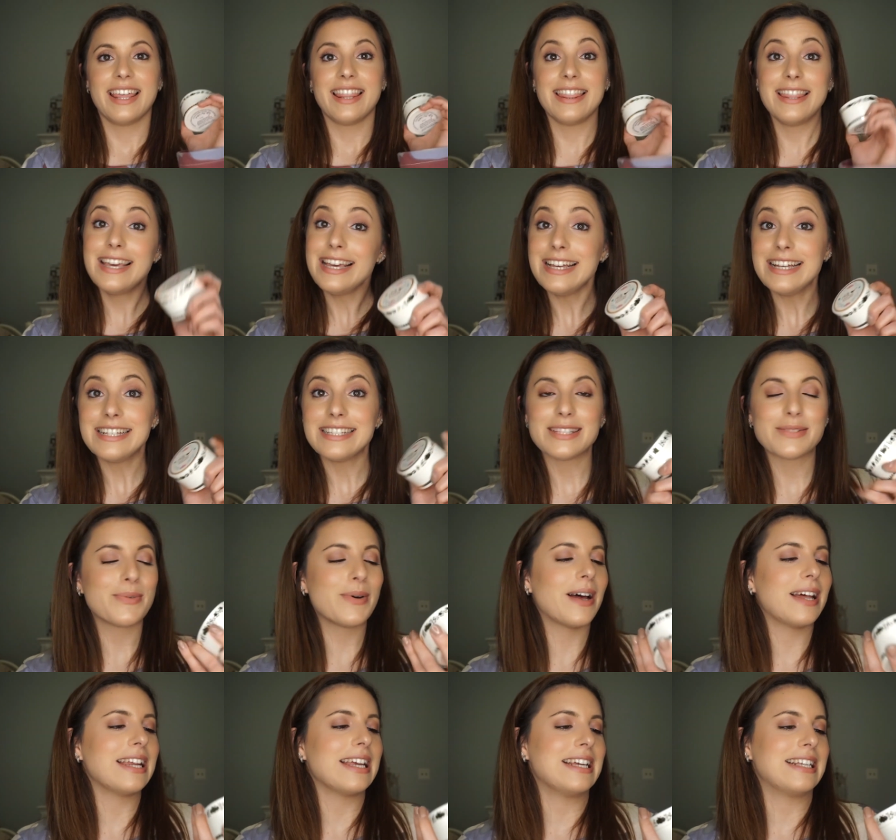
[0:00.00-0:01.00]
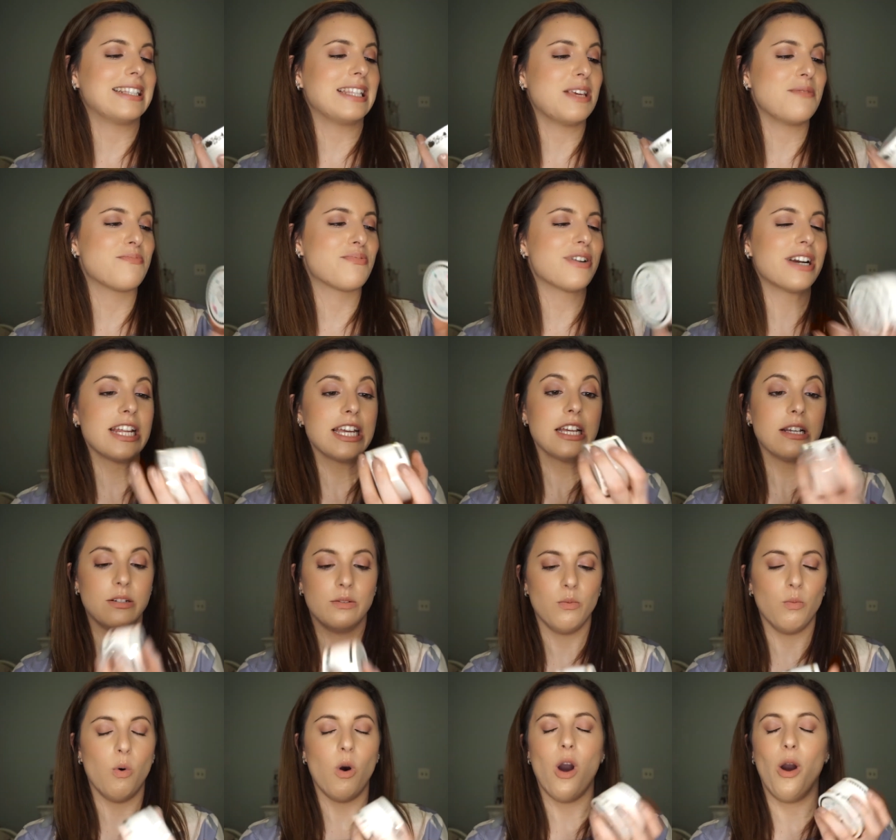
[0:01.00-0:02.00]
This one is the Pretty,
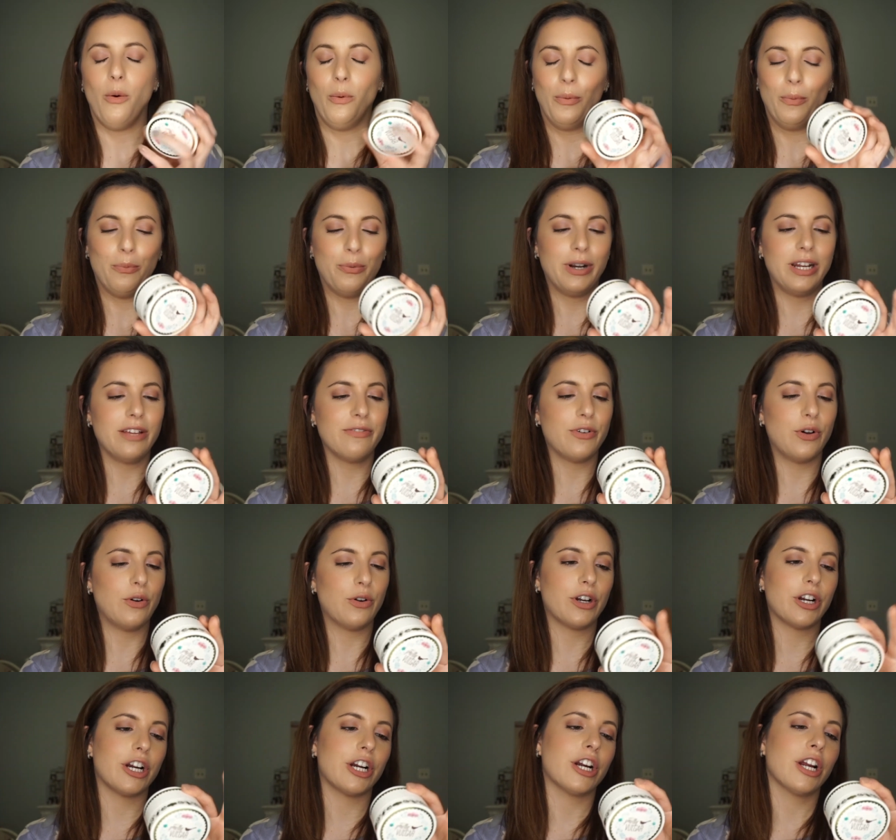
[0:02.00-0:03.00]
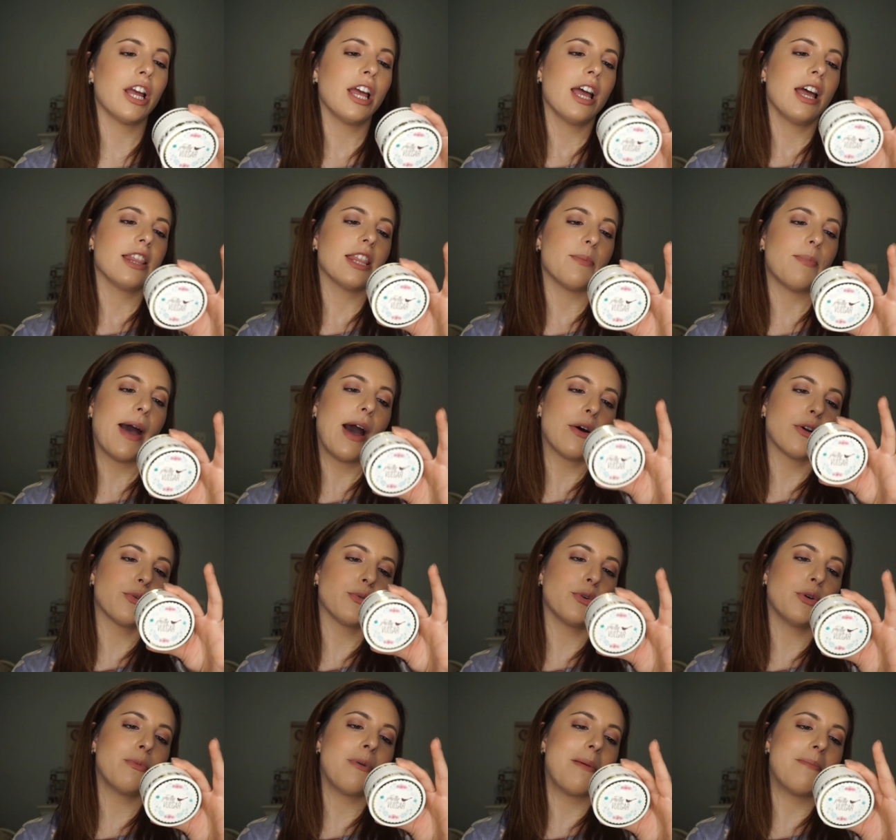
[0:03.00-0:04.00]
whoa, Pretty Vulgar, the Powder
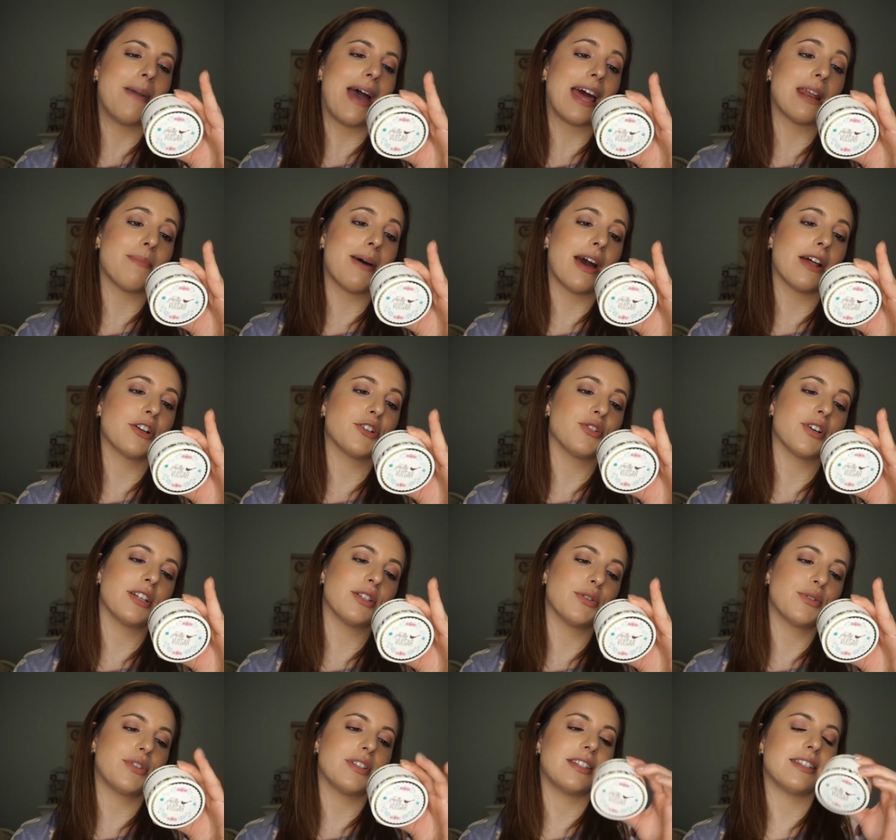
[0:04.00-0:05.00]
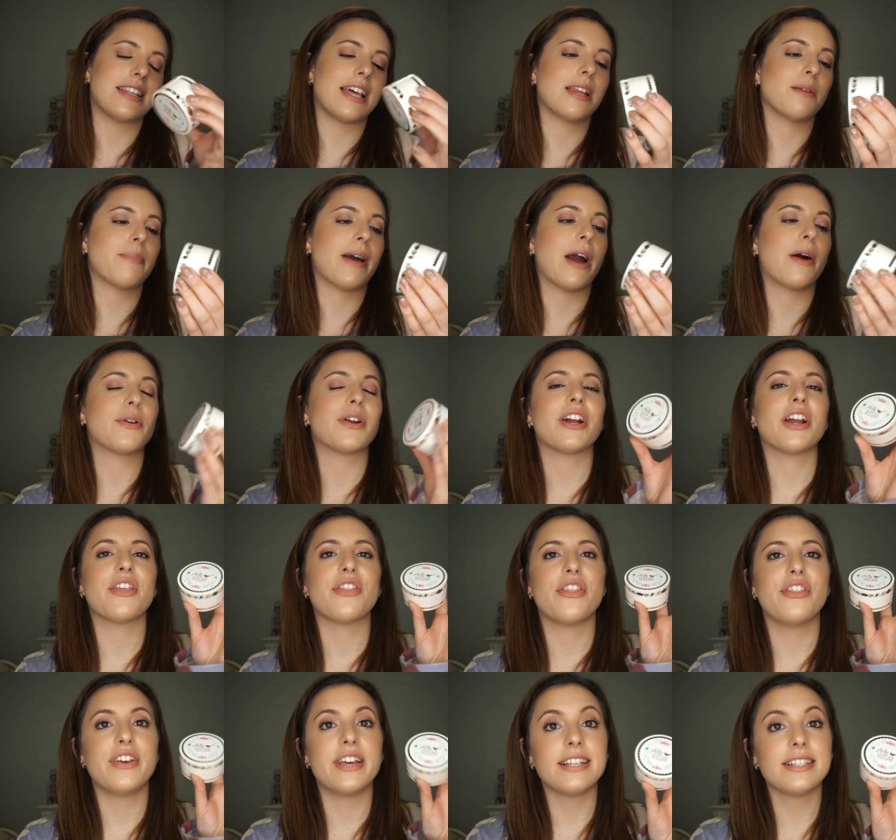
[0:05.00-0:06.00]
Room Mad About It Translucent Setting Powder.
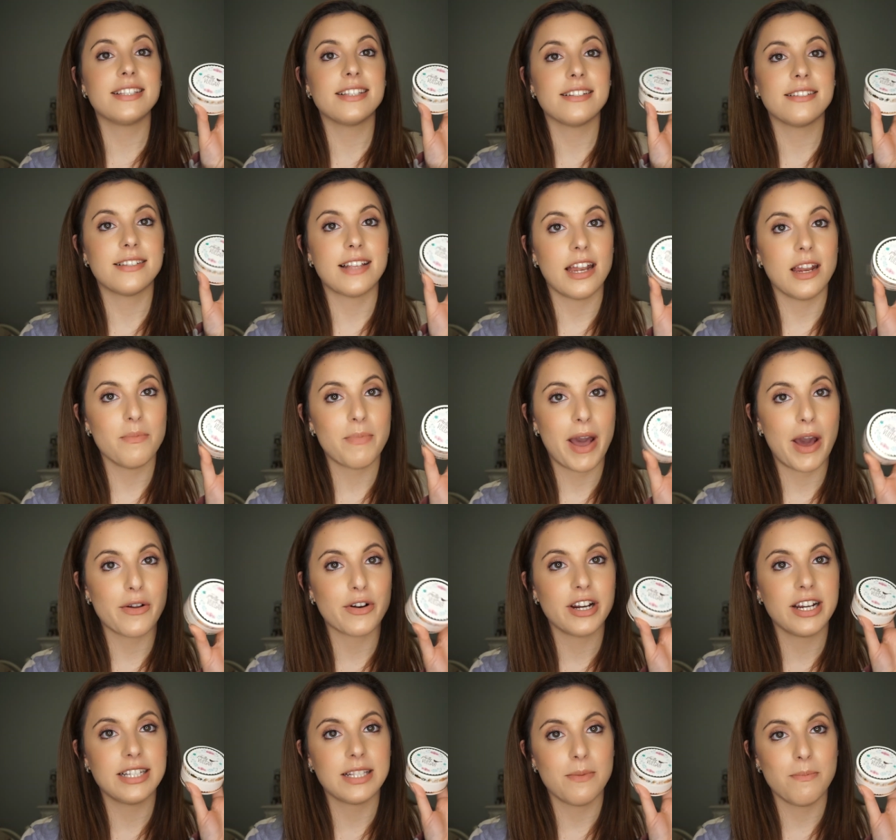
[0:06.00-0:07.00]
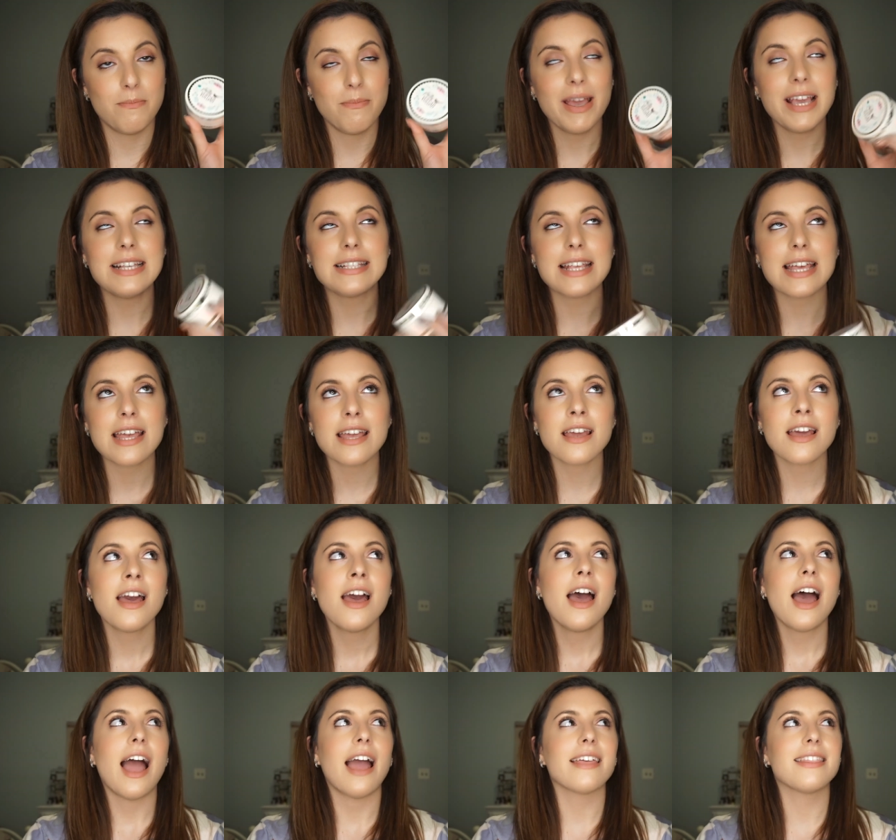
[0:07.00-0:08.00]
This setting powder is amazing.
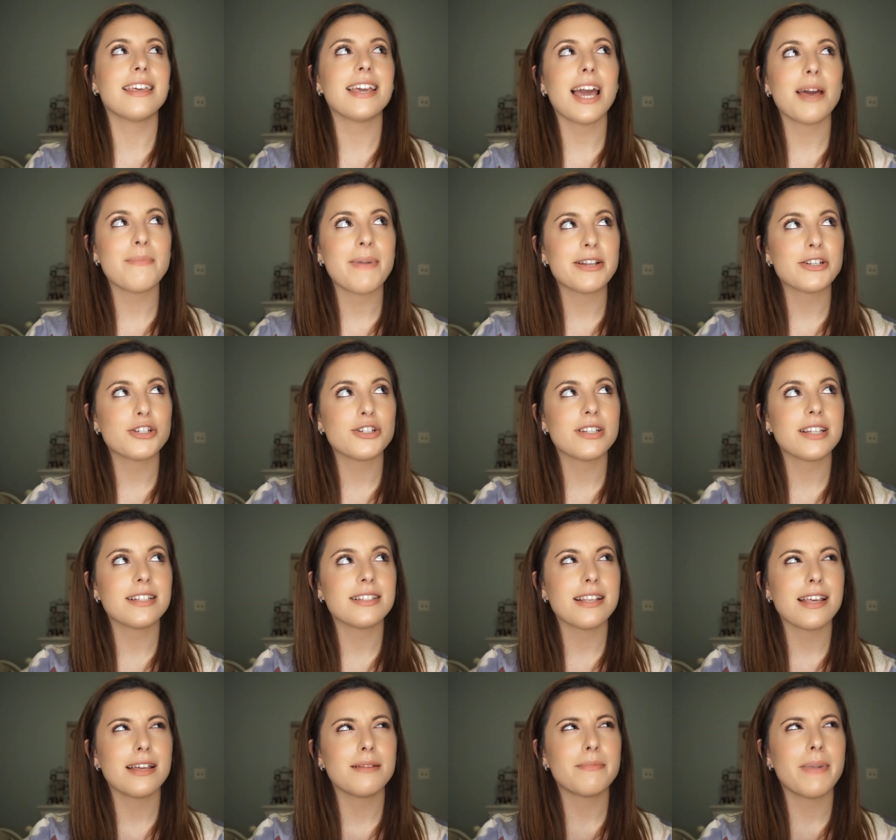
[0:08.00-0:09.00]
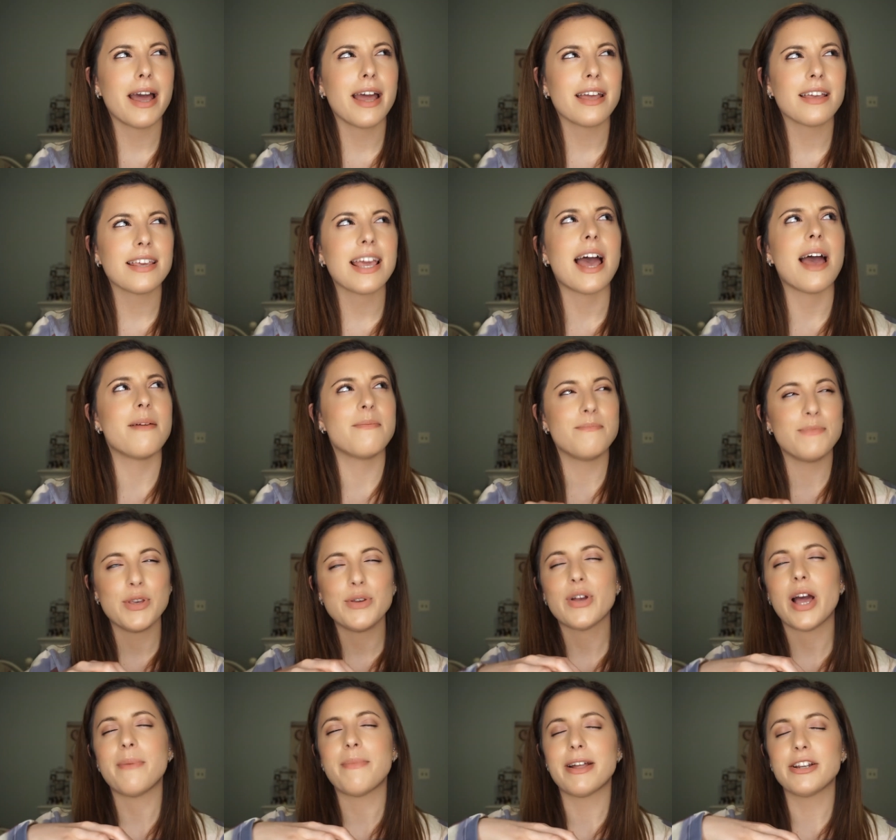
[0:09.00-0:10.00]
I think I mentioned this in my, yeah,
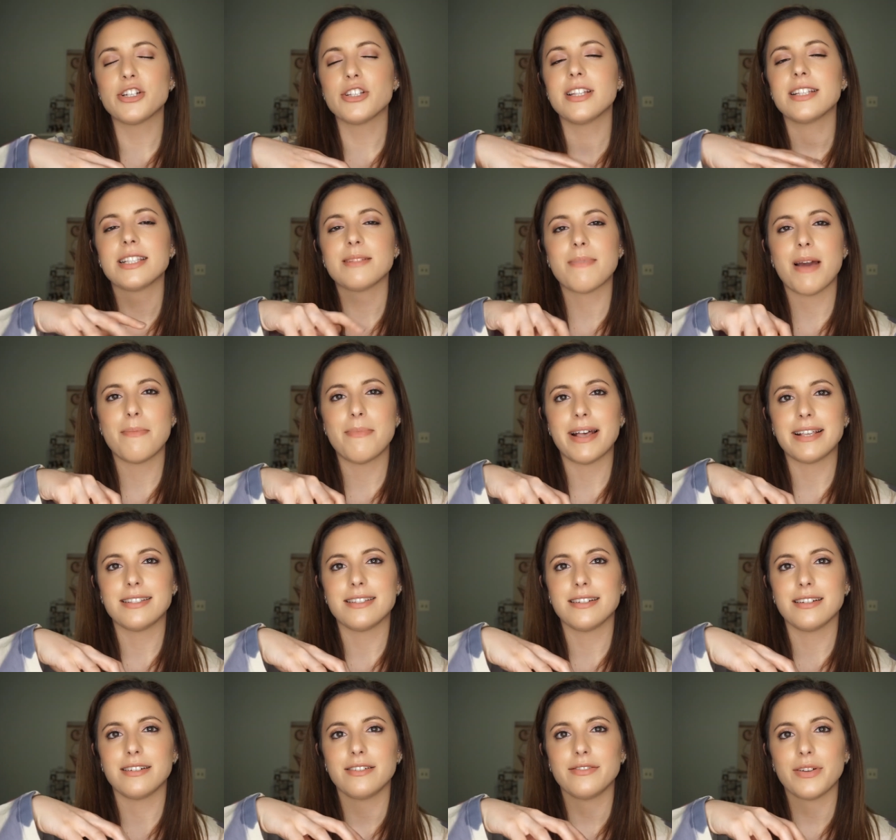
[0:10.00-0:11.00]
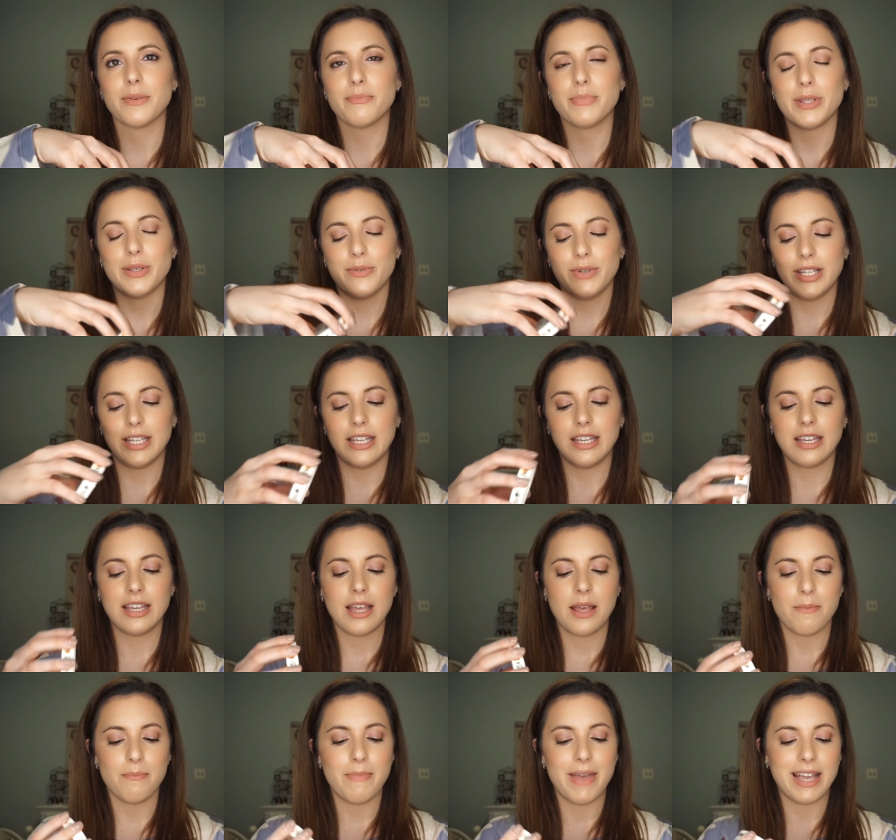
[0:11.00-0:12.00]
you, I mentioned this in my Best of Beauty
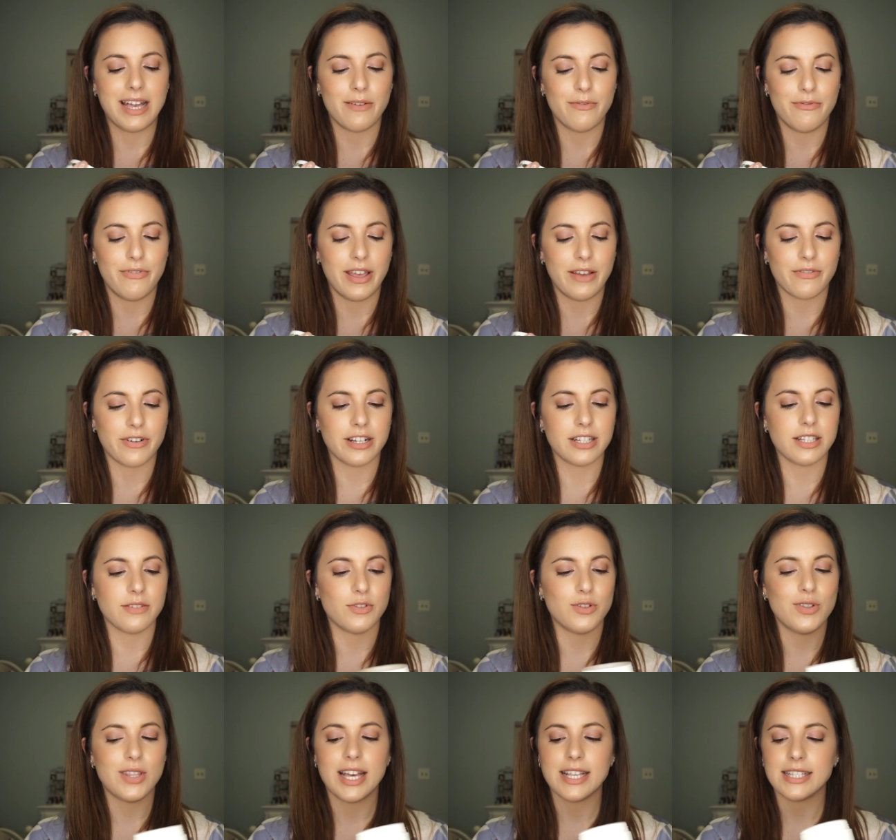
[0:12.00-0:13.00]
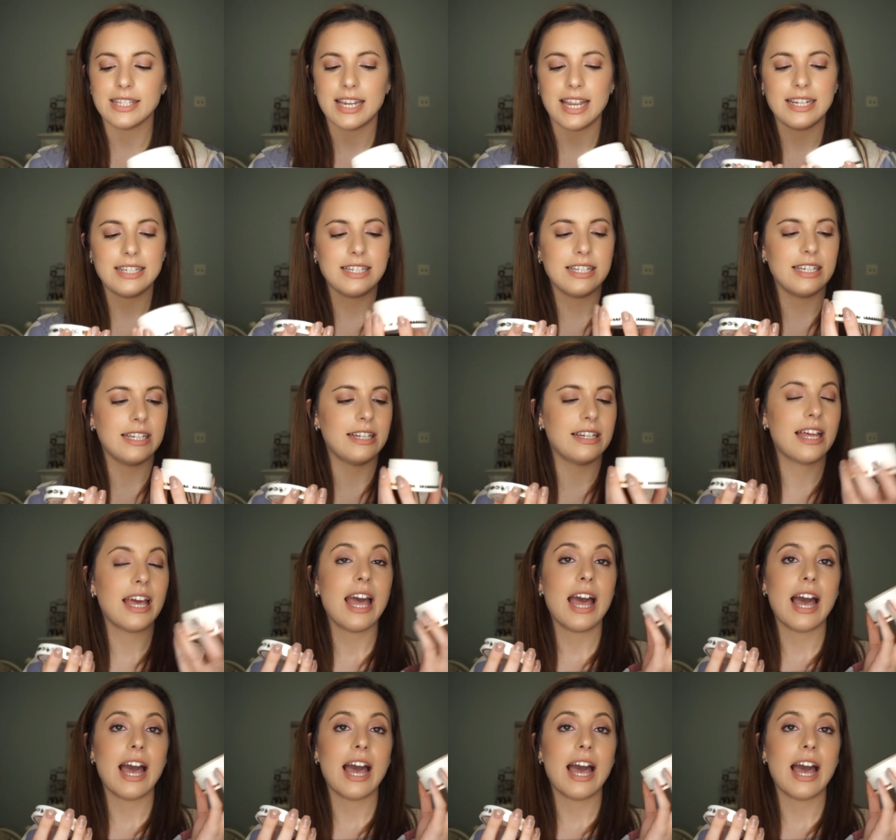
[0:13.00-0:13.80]
Makeup Favorites of 2019.